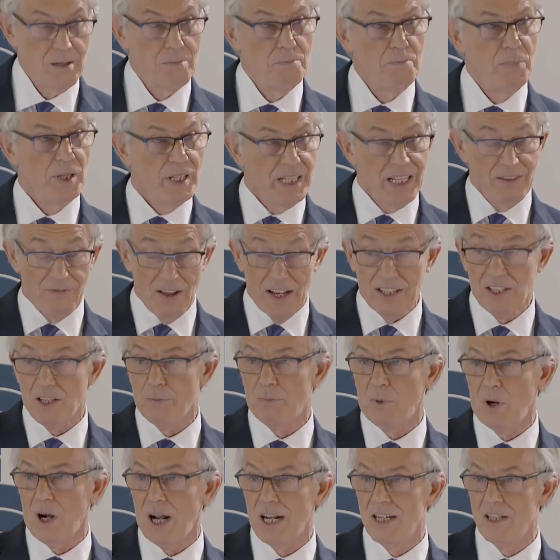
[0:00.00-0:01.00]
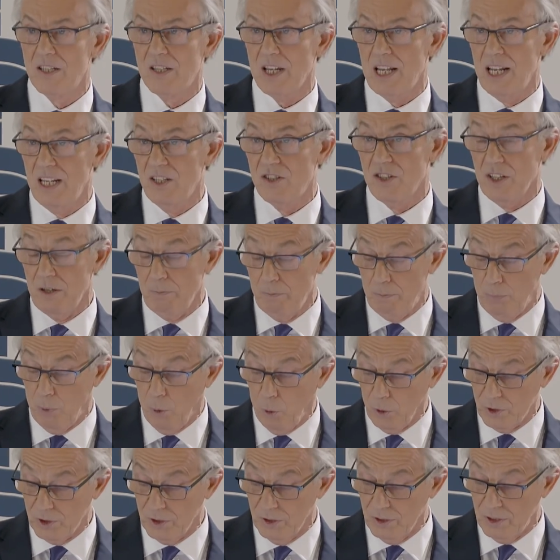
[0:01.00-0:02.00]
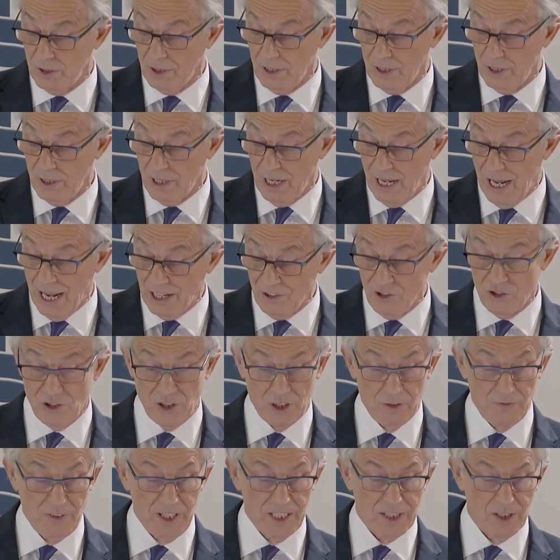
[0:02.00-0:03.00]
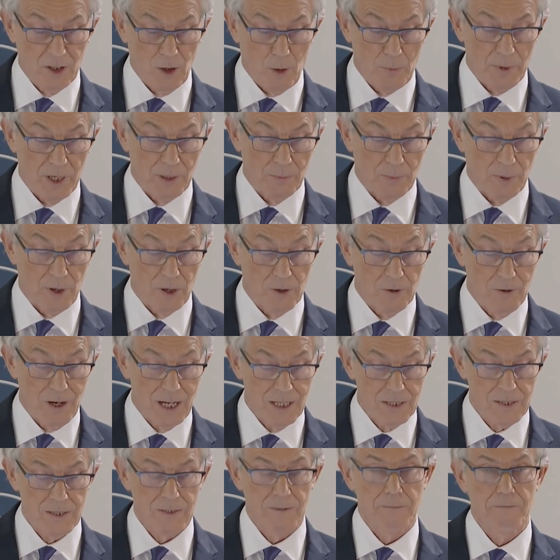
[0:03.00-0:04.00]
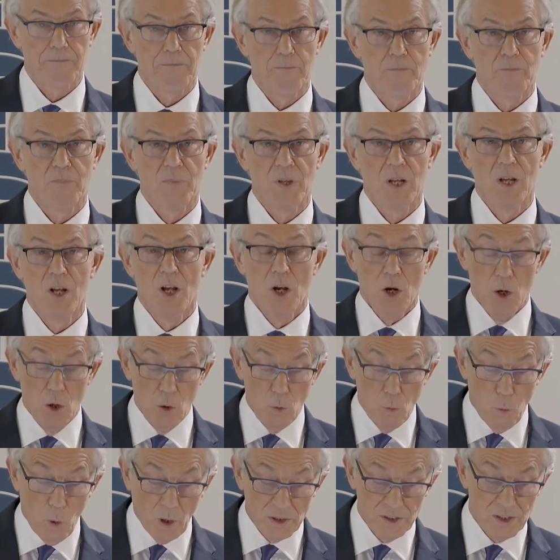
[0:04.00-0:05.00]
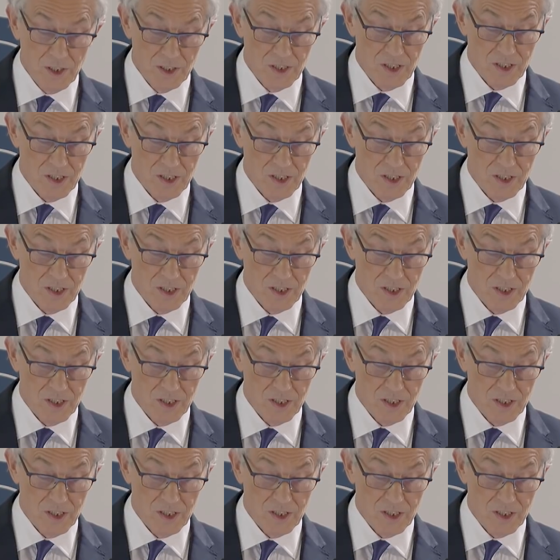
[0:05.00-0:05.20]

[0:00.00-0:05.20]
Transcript: believe enterprise is an important engine of economic progress, who want a